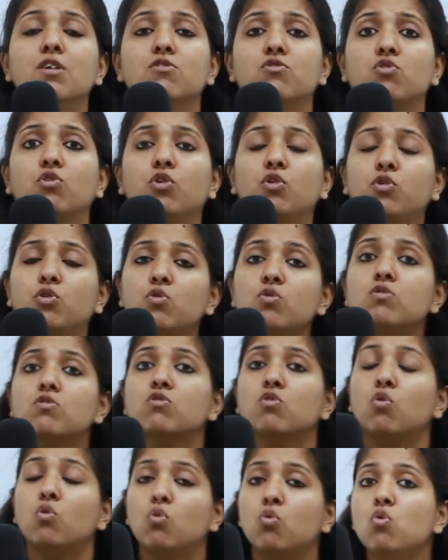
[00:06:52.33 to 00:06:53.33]
So you
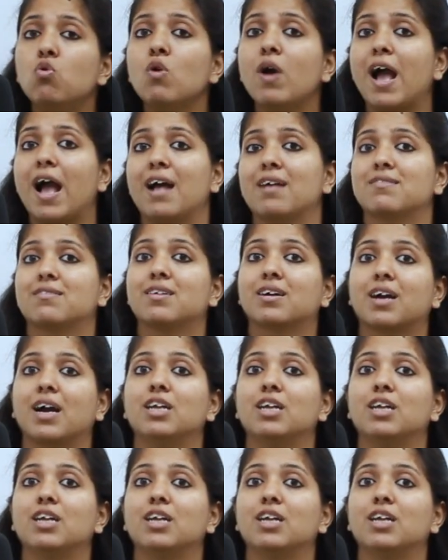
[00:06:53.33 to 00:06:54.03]
use ou as the